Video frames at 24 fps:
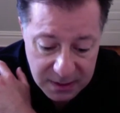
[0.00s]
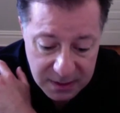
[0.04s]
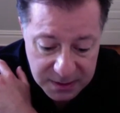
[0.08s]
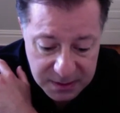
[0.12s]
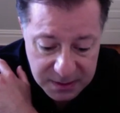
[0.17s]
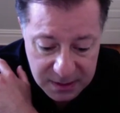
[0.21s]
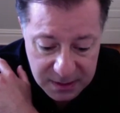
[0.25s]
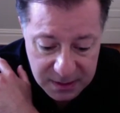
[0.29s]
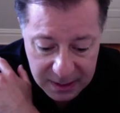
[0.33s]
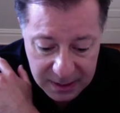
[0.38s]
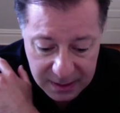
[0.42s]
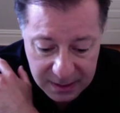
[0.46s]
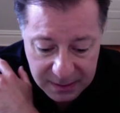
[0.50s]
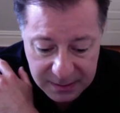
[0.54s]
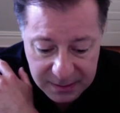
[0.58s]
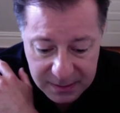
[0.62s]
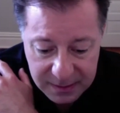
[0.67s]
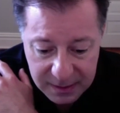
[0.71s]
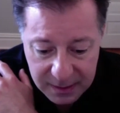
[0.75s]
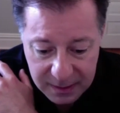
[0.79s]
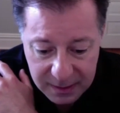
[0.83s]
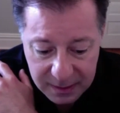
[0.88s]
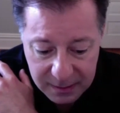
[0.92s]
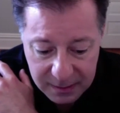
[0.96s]

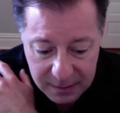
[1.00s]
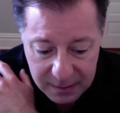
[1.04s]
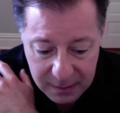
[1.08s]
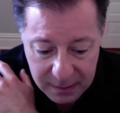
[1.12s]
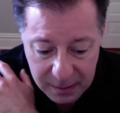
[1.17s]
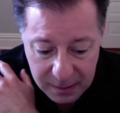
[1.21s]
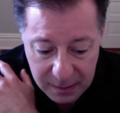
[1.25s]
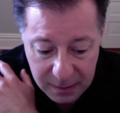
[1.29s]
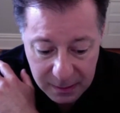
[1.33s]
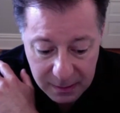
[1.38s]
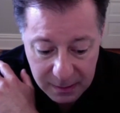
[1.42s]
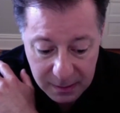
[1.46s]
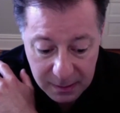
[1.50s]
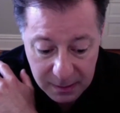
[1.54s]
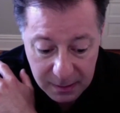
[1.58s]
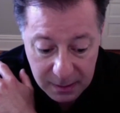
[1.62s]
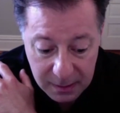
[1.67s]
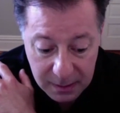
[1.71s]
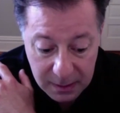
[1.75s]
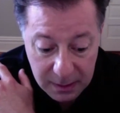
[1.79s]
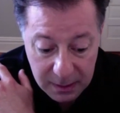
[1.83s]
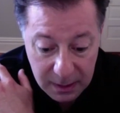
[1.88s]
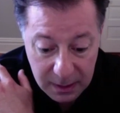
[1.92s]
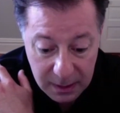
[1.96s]
I
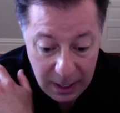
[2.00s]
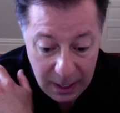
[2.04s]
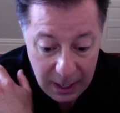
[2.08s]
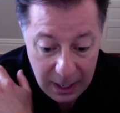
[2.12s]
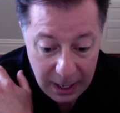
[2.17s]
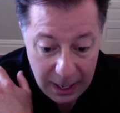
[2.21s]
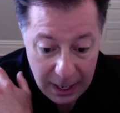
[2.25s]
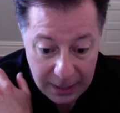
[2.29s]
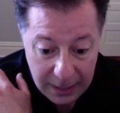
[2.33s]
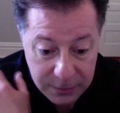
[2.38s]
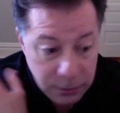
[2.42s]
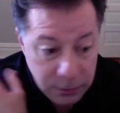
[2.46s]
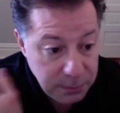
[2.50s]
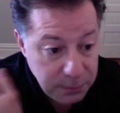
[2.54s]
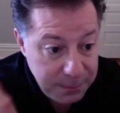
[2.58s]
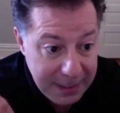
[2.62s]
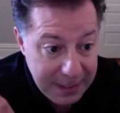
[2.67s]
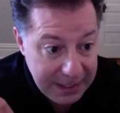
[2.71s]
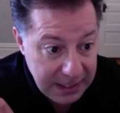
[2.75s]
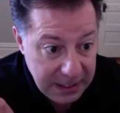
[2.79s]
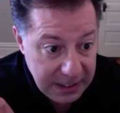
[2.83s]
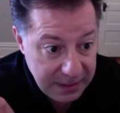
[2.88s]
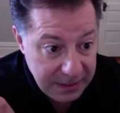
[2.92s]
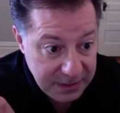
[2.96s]
couldn't
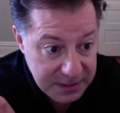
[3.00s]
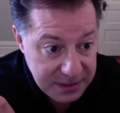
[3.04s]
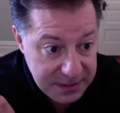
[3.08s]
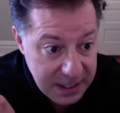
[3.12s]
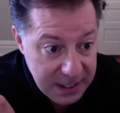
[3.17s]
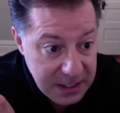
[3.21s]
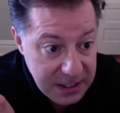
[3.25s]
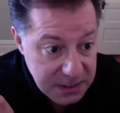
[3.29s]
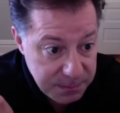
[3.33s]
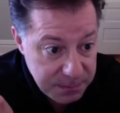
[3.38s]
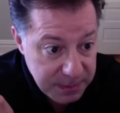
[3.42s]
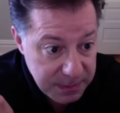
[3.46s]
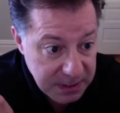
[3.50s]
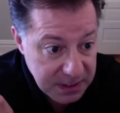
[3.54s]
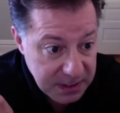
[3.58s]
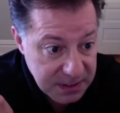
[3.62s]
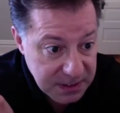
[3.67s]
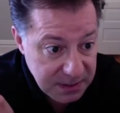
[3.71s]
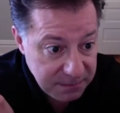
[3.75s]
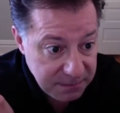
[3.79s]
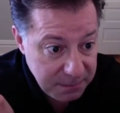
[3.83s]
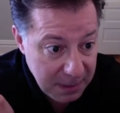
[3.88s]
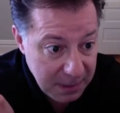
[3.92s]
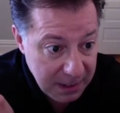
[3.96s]
make any of the dates because
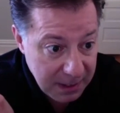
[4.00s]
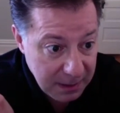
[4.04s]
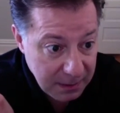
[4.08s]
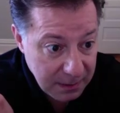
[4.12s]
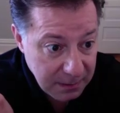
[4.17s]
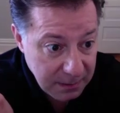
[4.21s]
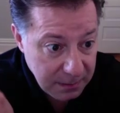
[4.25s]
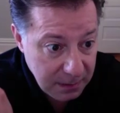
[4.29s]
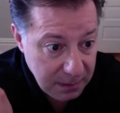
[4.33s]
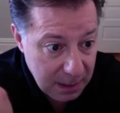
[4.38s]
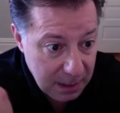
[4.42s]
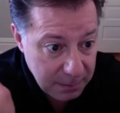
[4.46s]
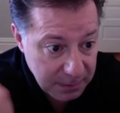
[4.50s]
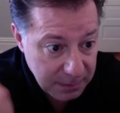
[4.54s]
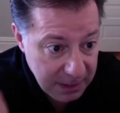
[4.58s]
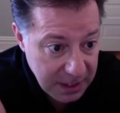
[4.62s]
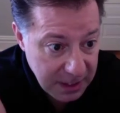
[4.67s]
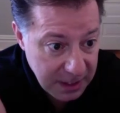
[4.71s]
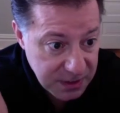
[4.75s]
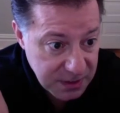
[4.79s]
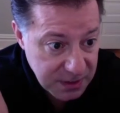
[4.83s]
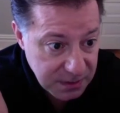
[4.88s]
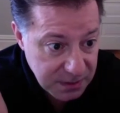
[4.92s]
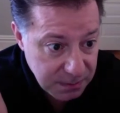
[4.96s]
of my
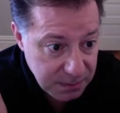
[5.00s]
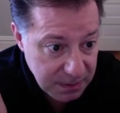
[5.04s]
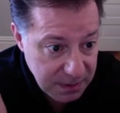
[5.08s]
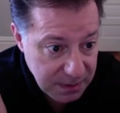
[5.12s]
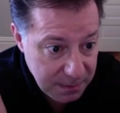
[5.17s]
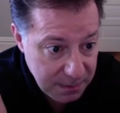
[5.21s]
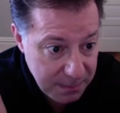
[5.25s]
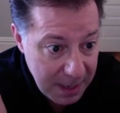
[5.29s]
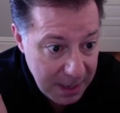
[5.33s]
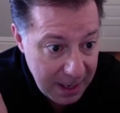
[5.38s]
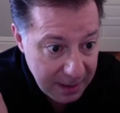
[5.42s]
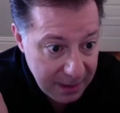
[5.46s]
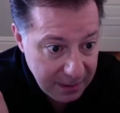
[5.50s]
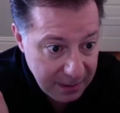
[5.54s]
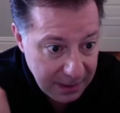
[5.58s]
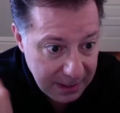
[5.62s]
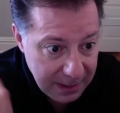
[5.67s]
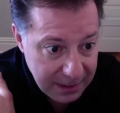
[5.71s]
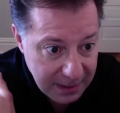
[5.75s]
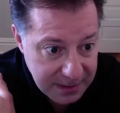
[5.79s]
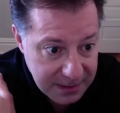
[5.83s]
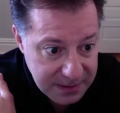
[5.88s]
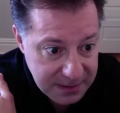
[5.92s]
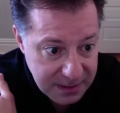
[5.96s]
obligations with the Met.
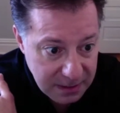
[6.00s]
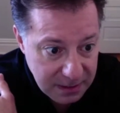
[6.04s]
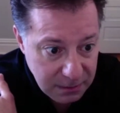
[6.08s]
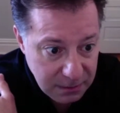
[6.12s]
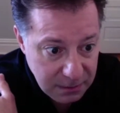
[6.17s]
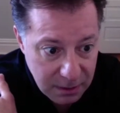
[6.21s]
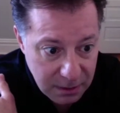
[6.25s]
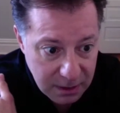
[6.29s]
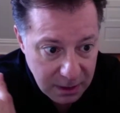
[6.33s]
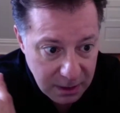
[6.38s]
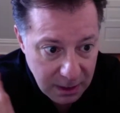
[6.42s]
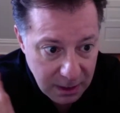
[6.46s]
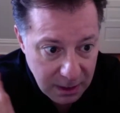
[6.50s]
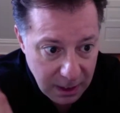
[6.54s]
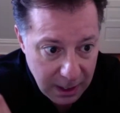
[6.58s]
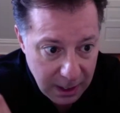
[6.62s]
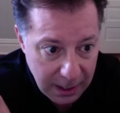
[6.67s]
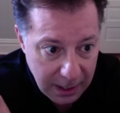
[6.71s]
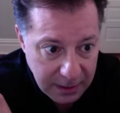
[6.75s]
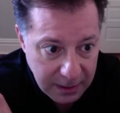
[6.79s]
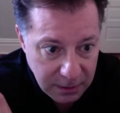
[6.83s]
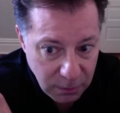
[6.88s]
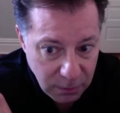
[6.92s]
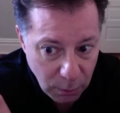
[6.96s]
And I said, look,
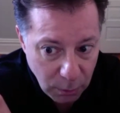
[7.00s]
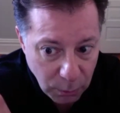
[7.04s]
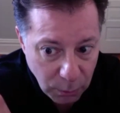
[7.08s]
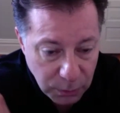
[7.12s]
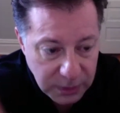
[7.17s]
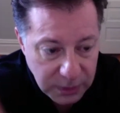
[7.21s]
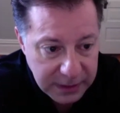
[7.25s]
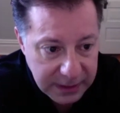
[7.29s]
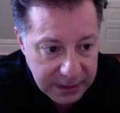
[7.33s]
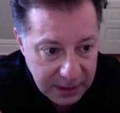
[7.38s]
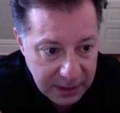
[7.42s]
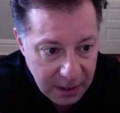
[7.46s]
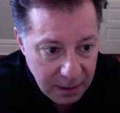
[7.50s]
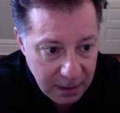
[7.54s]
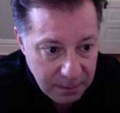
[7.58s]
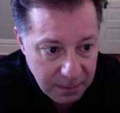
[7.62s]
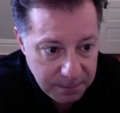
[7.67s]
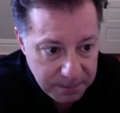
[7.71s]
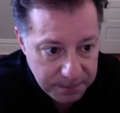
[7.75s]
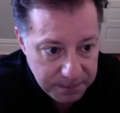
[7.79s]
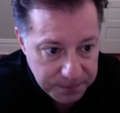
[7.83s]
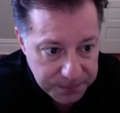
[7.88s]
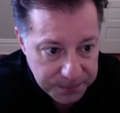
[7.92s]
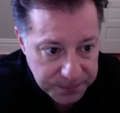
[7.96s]
I can only
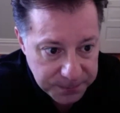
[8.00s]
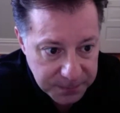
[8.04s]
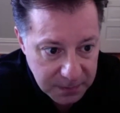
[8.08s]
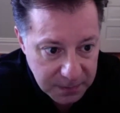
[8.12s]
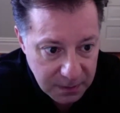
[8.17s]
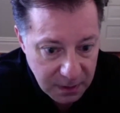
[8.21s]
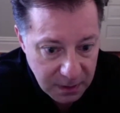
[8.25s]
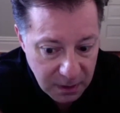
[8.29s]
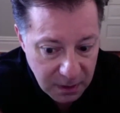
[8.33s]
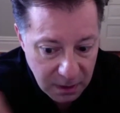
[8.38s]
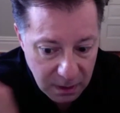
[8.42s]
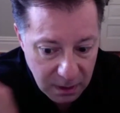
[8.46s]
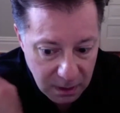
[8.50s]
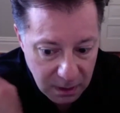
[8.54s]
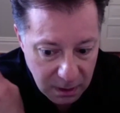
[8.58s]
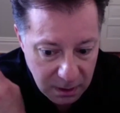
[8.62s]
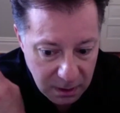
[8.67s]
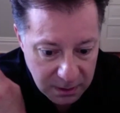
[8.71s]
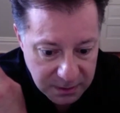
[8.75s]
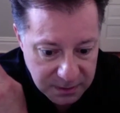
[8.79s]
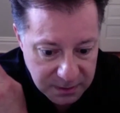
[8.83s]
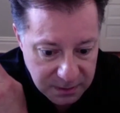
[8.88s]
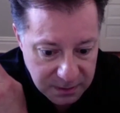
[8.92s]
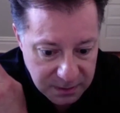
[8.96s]
come
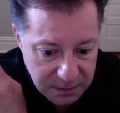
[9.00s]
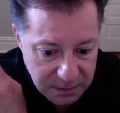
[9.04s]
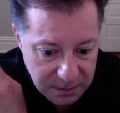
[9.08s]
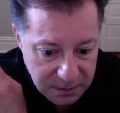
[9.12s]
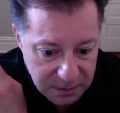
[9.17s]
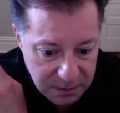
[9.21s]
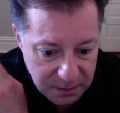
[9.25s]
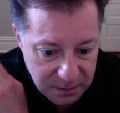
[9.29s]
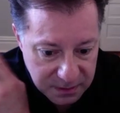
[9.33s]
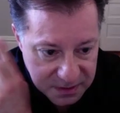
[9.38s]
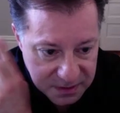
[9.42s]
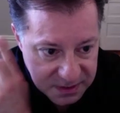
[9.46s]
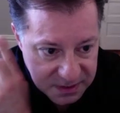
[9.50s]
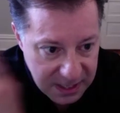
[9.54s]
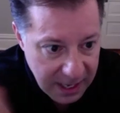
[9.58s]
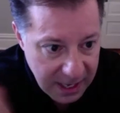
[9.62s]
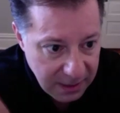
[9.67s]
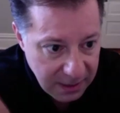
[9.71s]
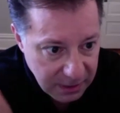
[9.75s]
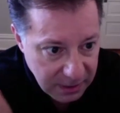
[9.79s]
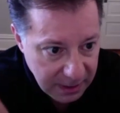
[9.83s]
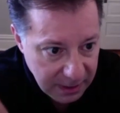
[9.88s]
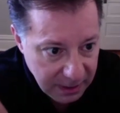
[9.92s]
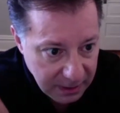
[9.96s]
on
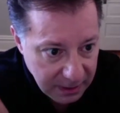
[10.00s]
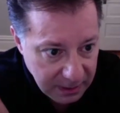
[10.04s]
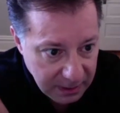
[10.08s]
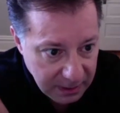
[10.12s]
Saturday,